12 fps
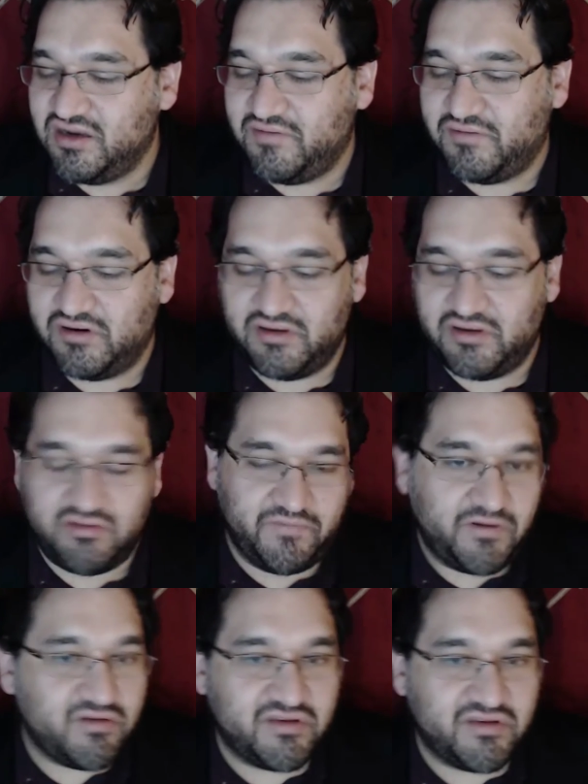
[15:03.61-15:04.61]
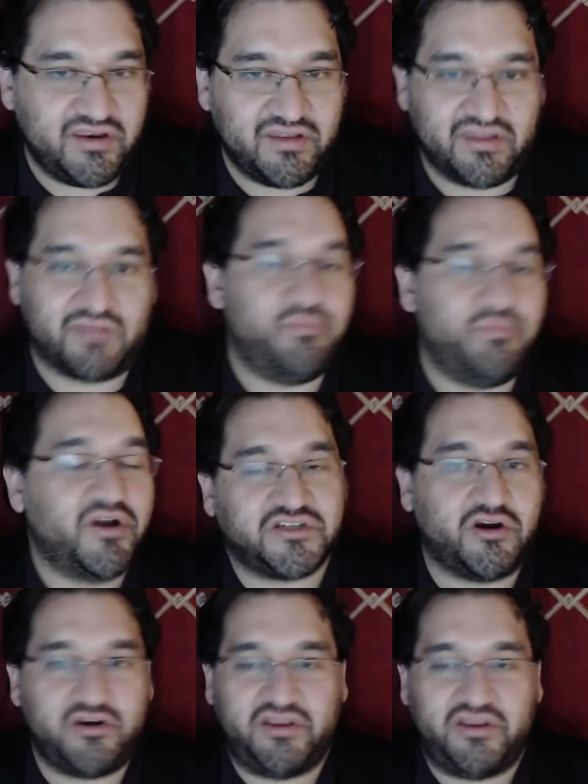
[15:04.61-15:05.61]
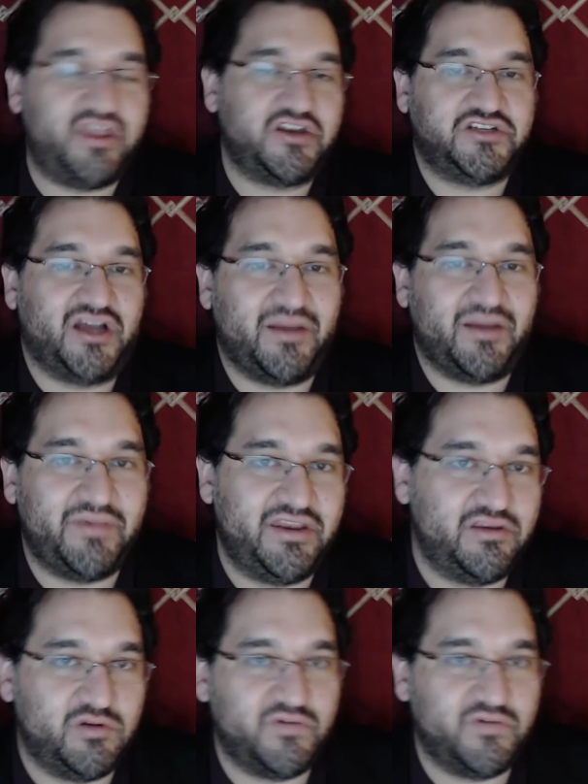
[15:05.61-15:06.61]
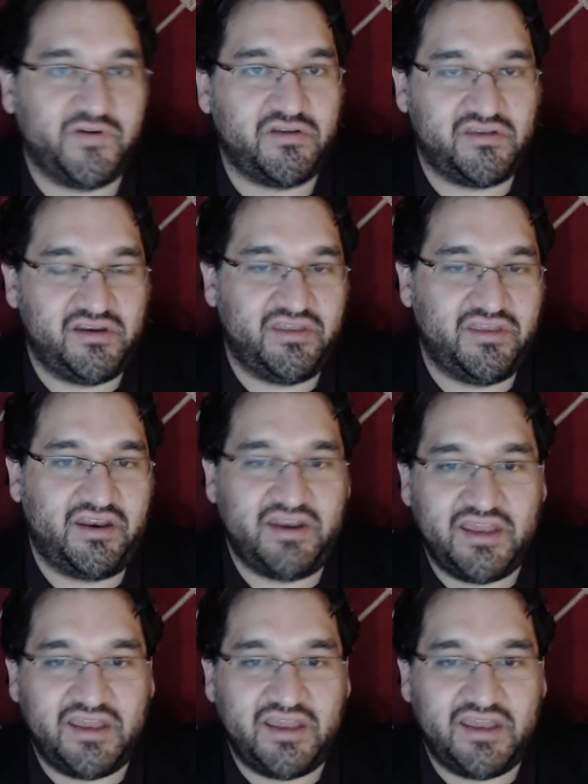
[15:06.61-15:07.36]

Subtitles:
for universities, it's much harder to get a job in a university than